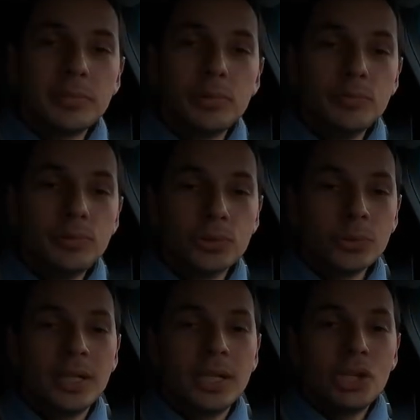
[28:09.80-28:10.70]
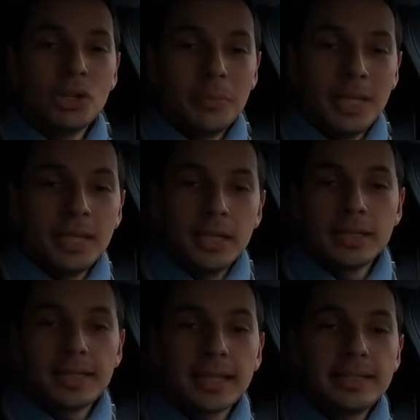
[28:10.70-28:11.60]
4.9
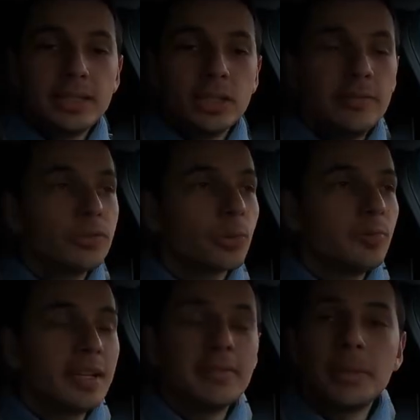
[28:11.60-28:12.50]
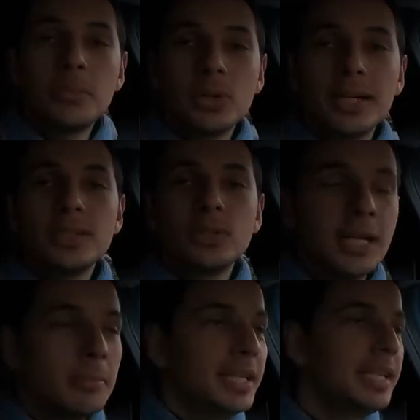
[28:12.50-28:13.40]
liters seems very reasonable to me.
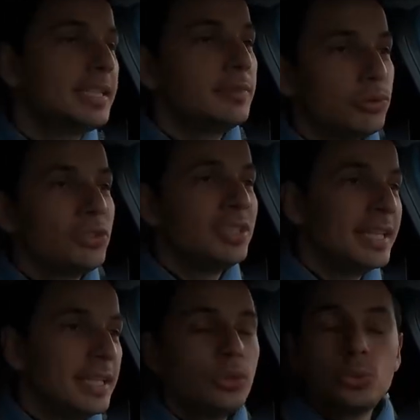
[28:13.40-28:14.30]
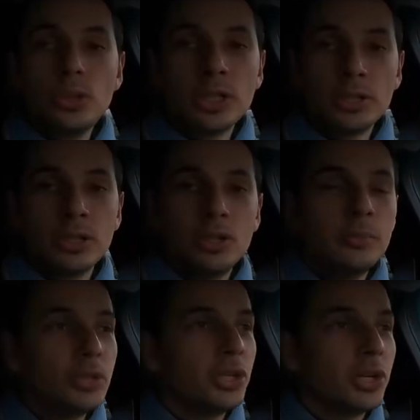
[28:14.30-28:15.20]
And if you use the electric
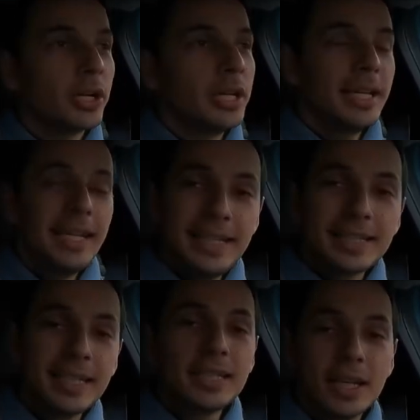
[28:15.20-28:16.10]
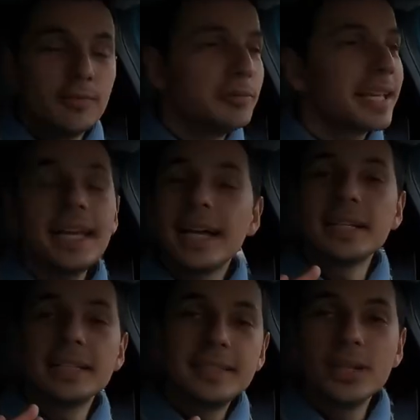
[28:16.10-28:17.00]
motor all the time, you'll be at 0
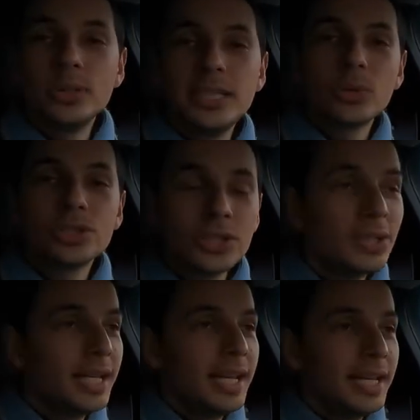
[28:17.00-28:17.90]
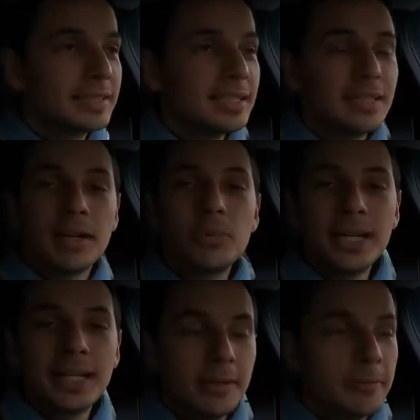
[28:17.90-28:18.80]
liters per 100, and that's really
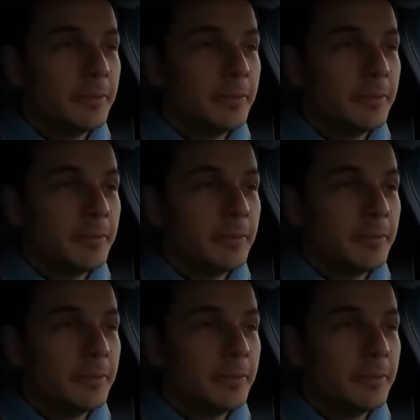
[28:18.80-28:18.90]
nice.